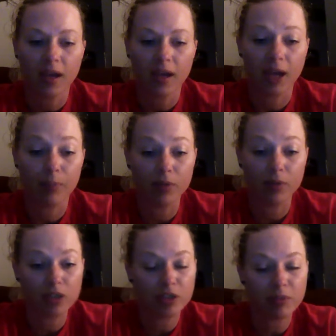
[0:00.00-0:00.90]

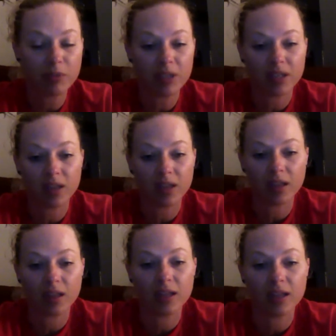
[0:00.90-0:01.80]
Hyponatremia is anything
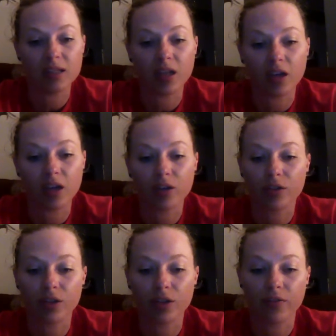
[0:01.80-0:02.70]
less than
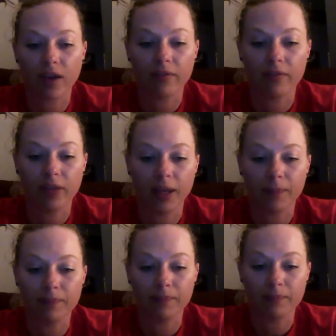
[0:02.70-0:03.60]
135
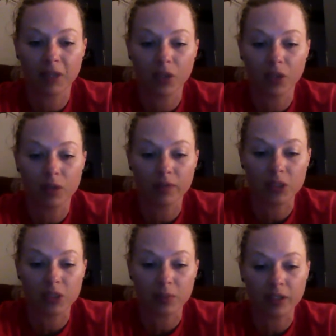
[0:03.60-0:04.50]

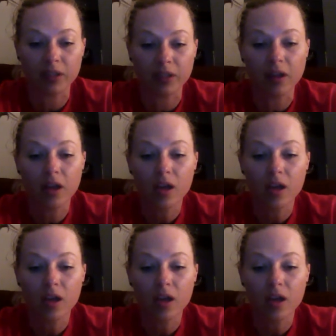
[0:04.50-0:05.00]
milliequivalents per liter.